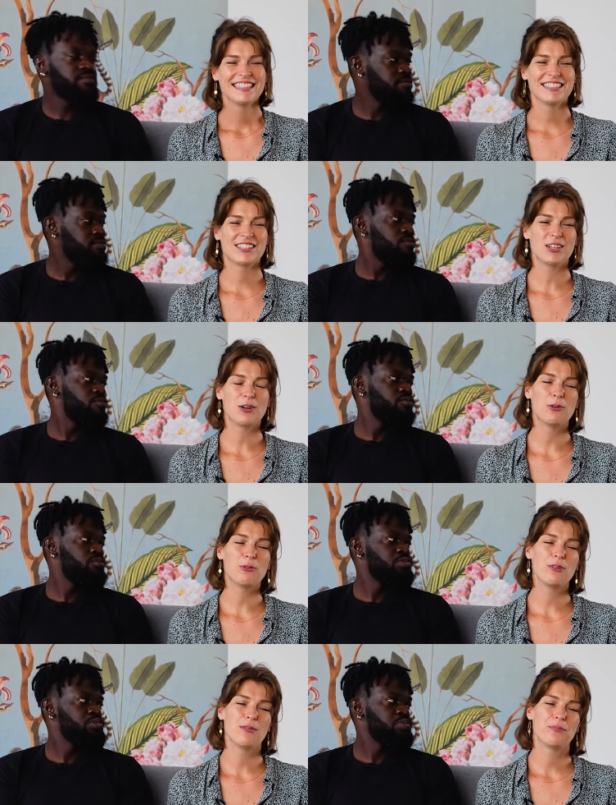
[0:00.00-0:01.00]

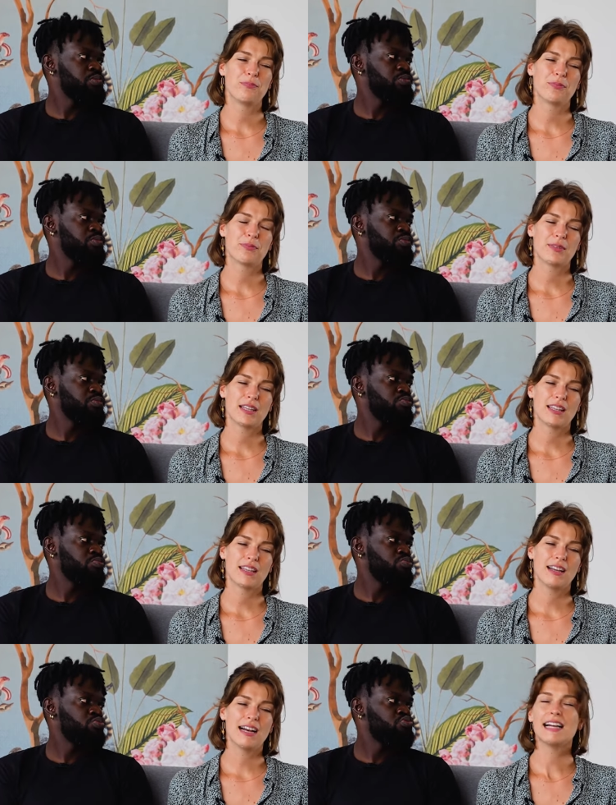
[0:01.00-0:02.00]
Speaker 1: so
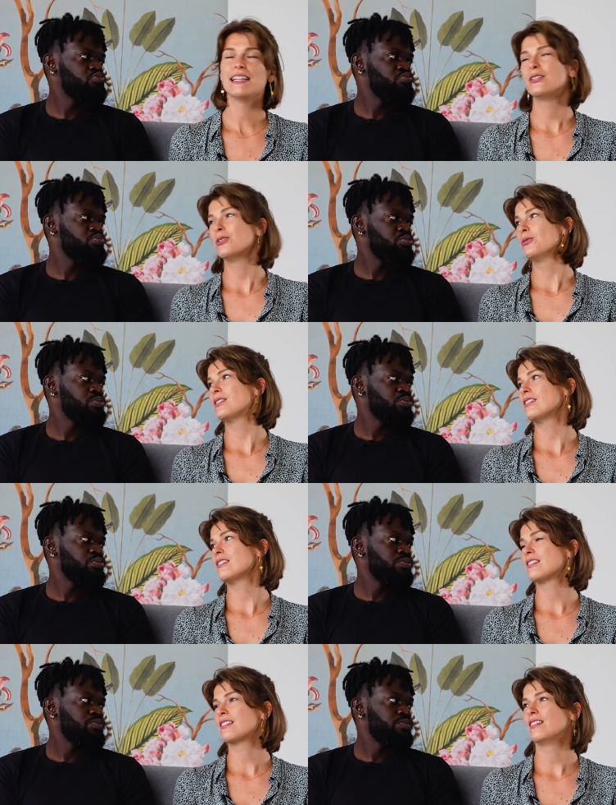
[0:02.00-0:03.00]
I
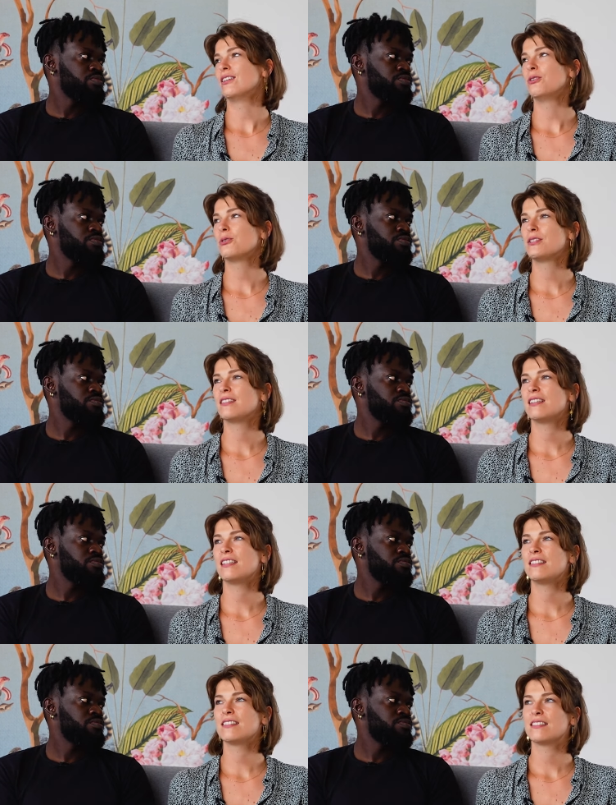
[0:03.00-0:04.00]
notice a lot
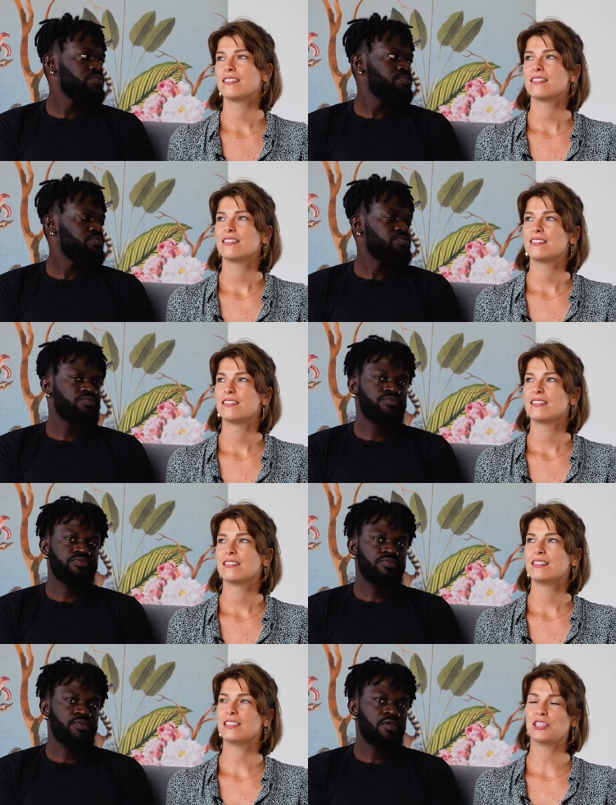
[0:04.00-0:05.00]
that
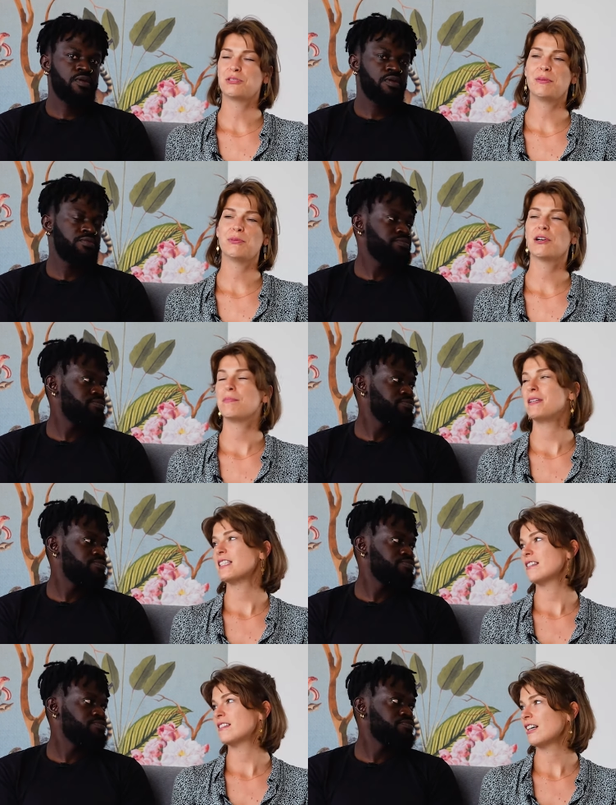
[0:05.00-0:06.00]
Dutch people are a
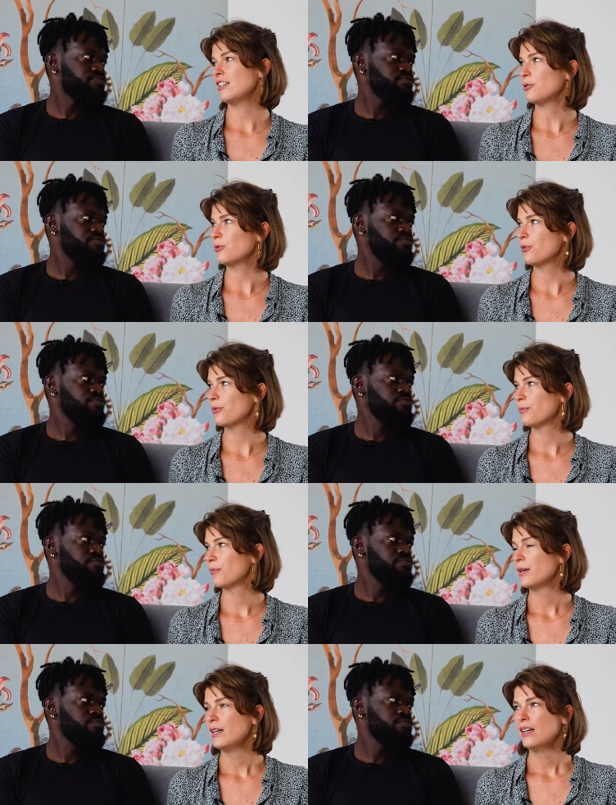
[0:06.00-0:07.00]
bit entitled.
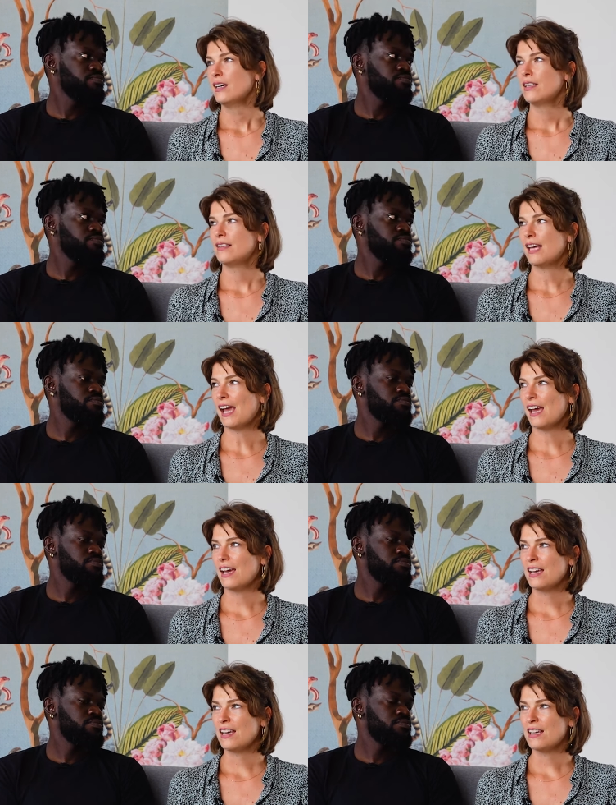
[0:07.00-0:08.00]

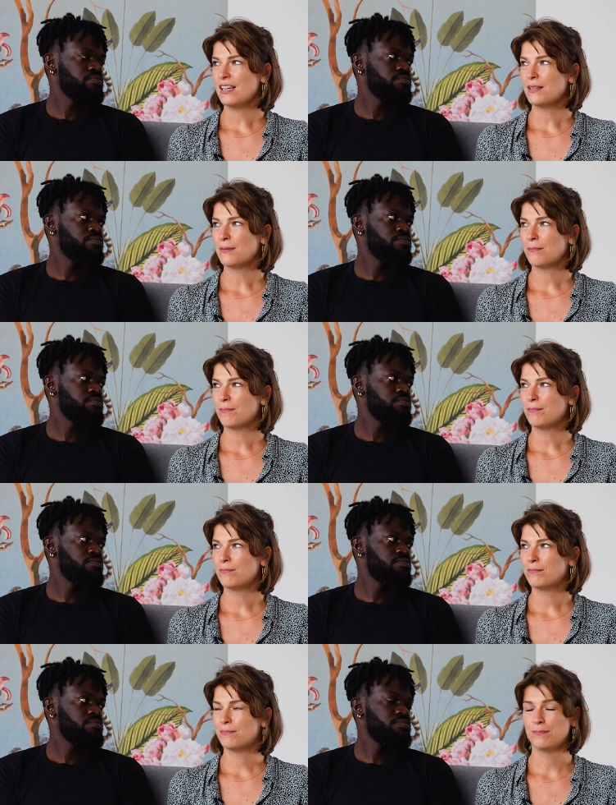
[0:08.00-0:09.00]
They,
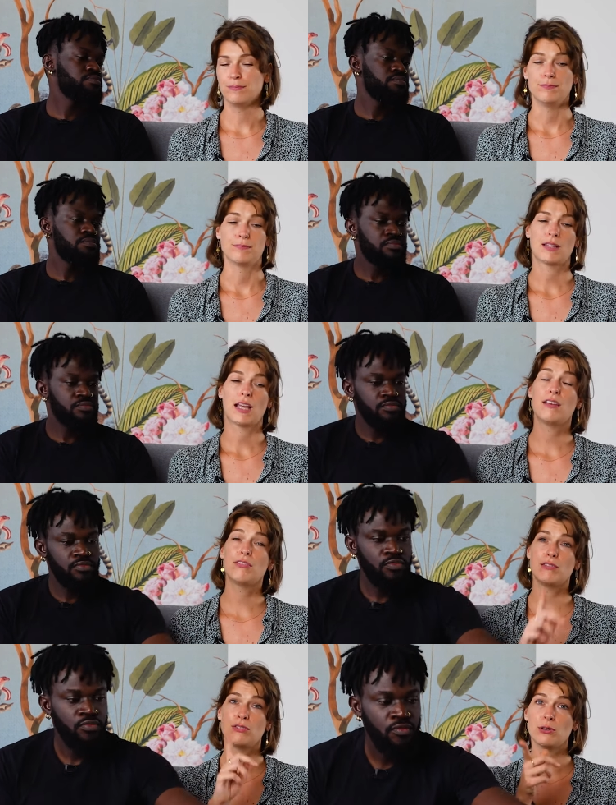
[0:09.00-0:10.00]
hmm,
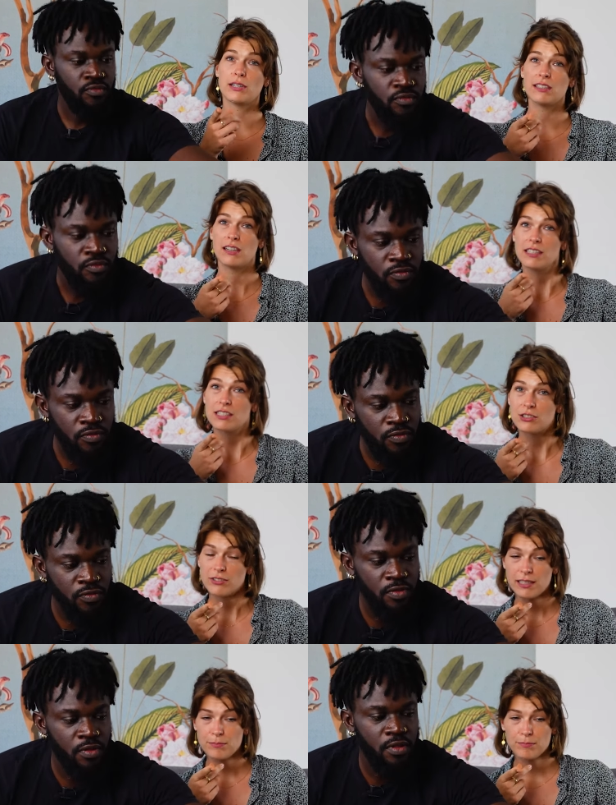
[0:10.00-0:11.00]
even if you look at our
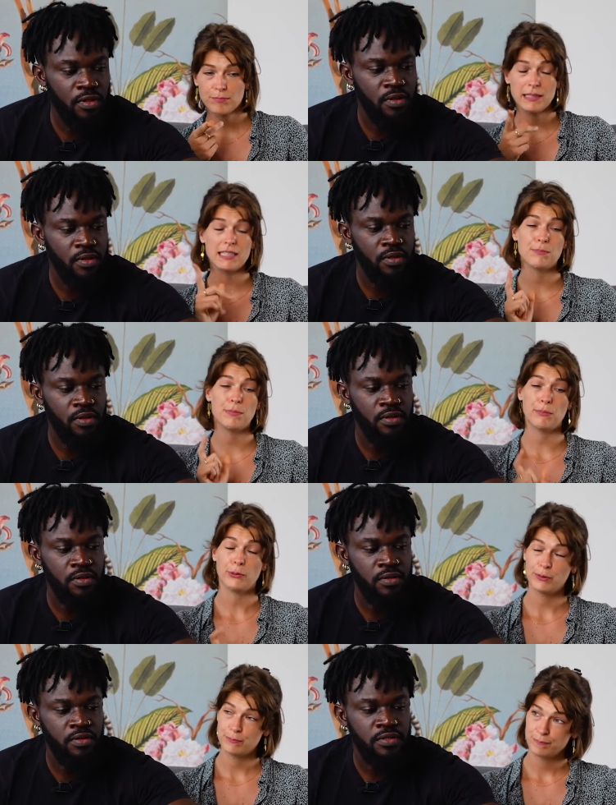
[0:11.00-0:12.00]
history, please,
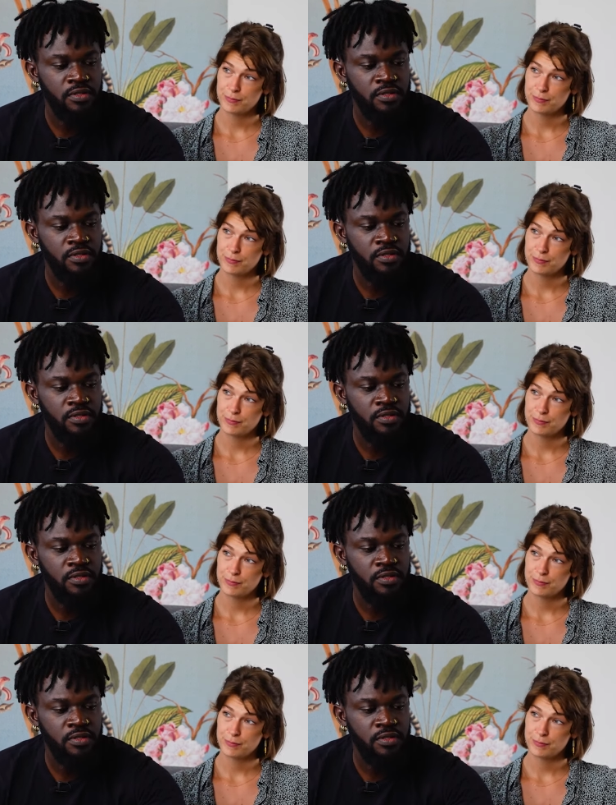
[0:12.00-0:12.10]
people,